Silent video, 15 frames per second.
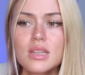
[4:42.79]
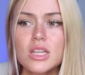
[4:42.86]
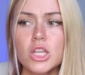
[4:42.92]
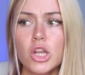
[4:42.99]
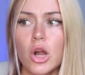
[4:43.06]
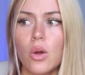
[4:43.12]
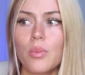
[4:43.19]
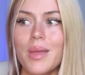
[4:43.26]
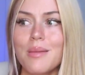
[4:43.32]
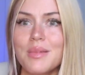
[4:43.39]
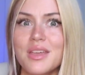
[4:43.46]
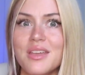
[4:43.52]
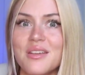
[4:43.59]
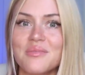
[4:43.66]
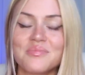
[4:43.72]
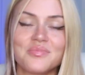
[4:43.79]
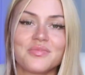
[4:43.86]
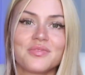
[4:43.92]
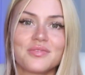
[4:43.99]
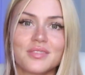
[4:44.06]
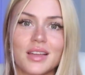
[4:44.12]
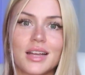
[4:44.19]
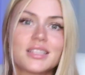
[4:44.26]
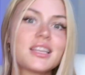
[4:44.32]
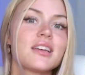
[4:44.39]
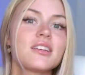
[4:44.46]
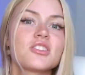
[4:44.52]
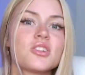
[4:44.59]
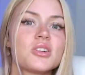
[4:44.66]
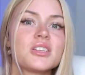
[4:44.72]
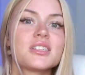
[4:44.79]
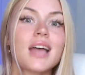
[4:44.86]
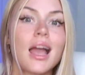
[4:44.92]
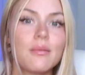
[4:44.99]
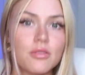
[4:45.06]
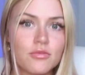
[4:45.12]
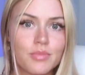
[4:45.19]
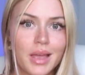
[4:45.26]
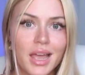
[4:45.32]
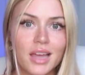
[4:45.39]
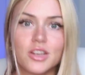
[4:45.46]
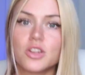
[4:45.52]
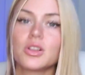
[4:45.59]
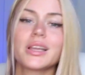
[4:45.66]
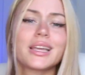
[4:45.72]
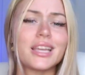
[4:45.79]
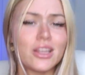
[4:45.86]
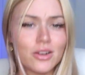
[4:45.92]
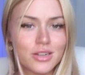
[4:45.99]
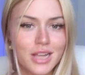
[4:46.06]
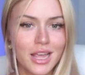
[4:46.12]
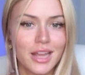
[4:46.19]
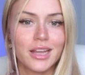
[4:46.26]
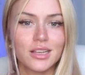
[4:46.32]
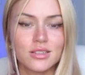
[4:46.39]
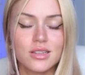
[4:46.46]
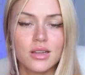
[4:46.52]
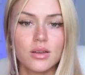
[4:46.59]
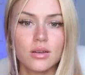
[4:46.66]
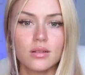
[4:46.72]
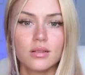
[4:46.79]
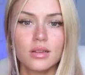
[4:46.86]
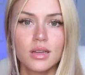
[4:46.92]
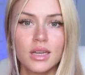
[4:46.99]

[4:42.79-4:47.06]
maybe a certain type of man you're like entertaining still,